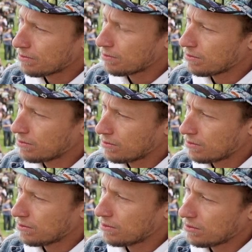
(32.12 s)

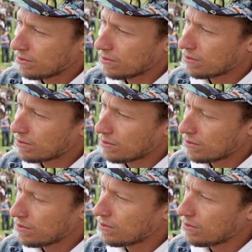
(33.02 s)

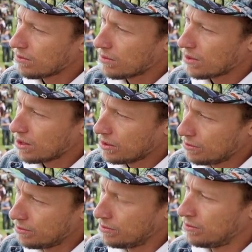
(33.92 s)

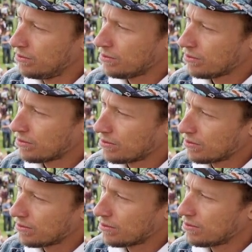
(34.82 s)

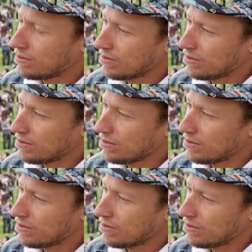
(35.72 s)
(silent)